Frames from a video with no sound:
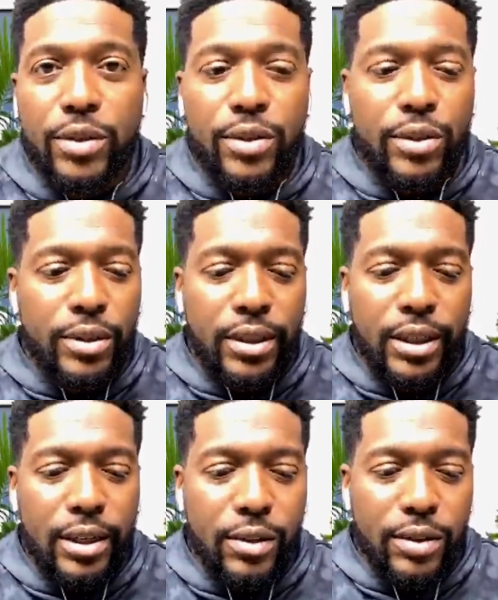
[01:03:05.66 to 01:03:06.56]
or or
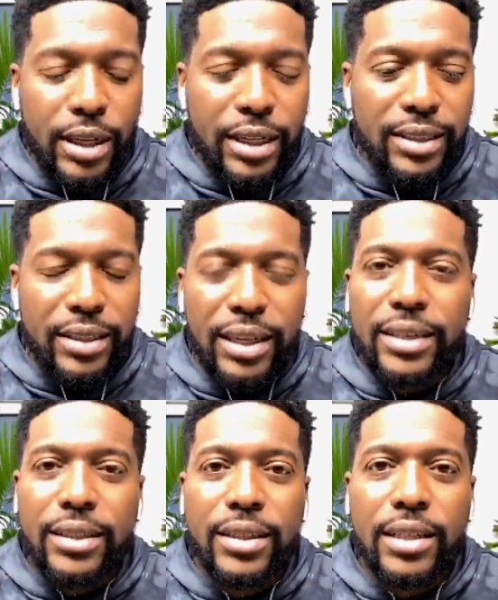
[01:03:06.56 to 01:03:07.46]
you know that's
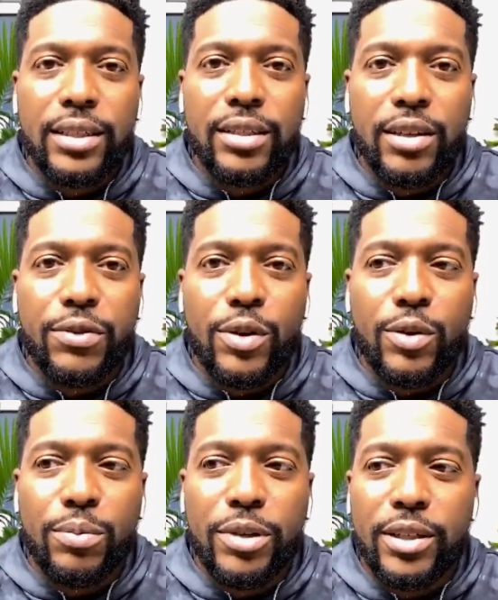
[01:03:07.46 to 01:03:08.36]
that's that's
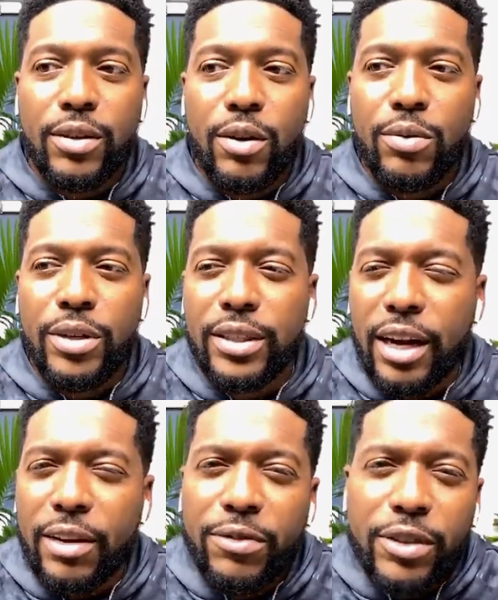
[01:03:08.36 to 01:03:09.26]
difficult. But it's
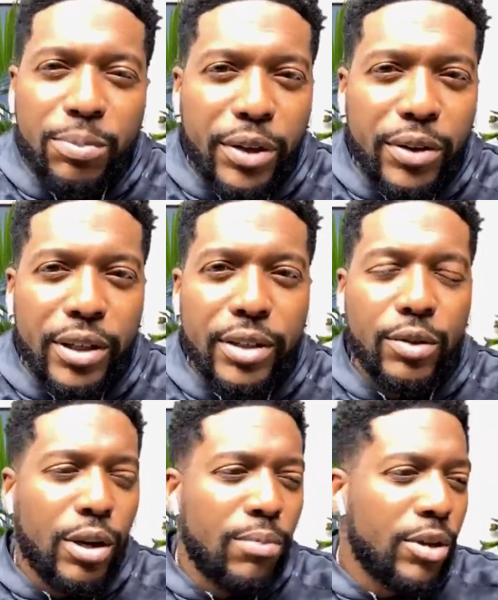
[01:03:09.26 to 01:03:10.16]
always life
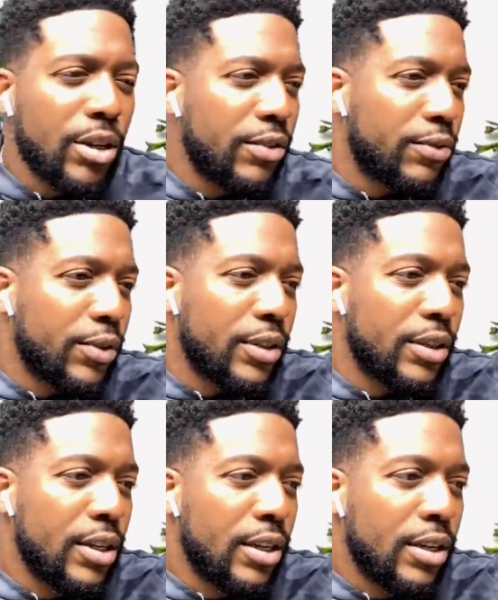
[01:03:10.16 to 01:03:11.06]
experience. So I'm looking
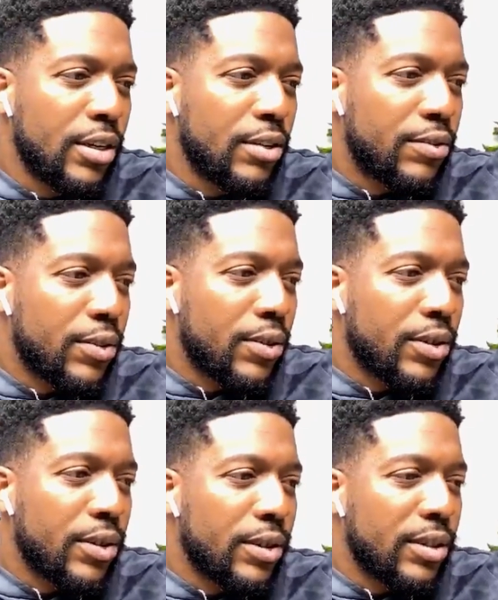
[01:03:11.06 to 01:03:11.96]
for
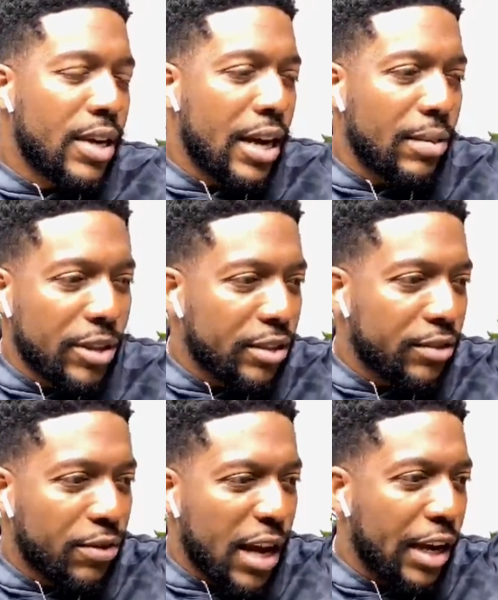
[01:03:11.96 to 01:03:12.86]
for
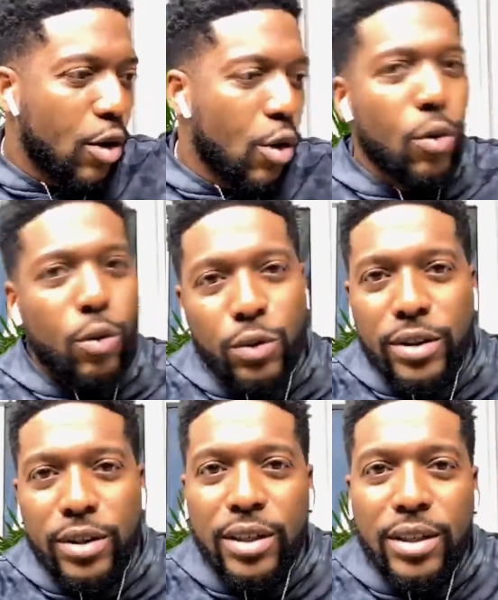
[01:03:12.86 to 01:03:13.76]
diamonds and find
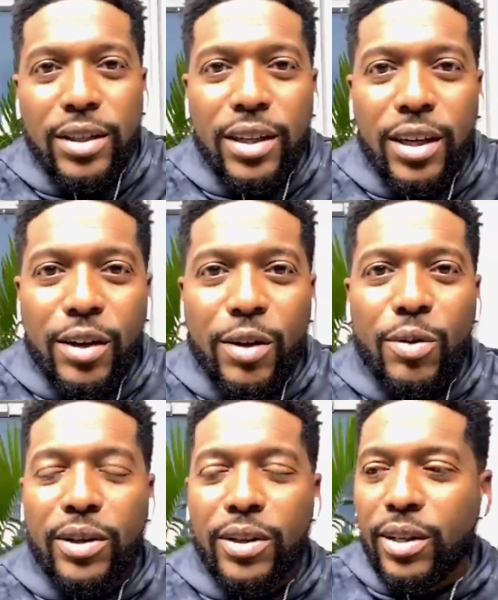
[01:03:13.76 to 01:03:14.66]
gold. Yeah. You
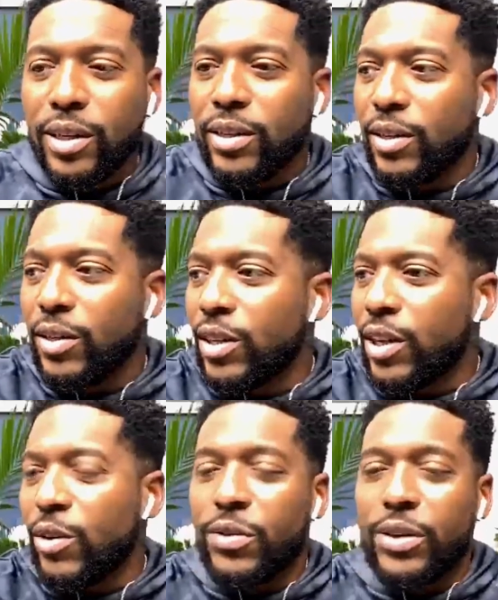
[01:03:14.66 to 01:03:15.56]
know, and and
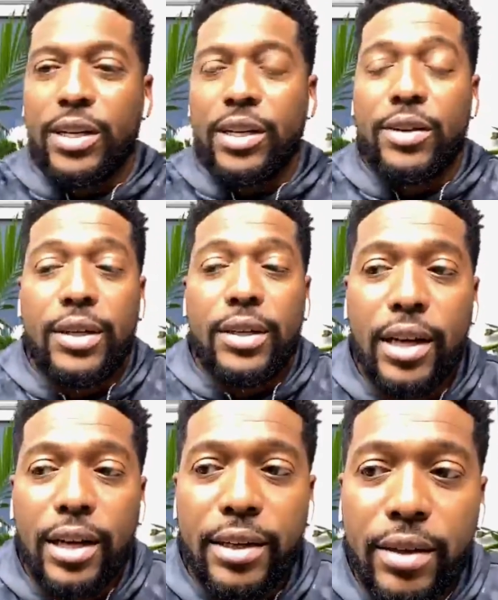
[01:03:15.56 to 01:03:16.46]
looking over here
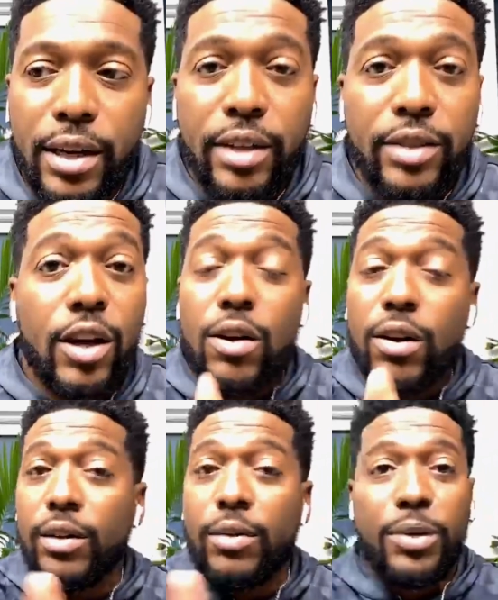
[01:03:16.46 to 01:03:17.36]
and and and
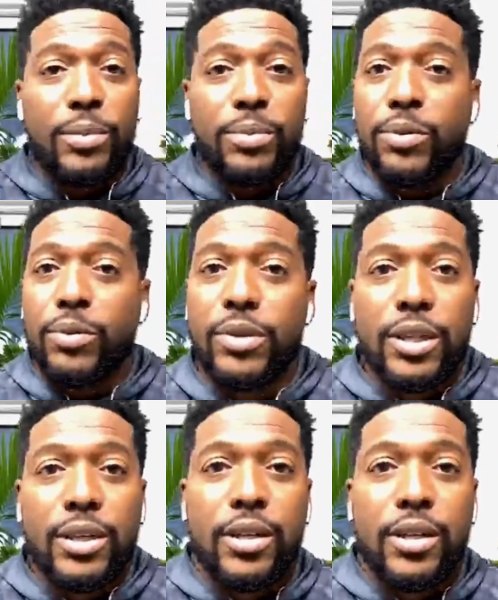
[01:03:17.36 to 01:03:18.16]
talking to people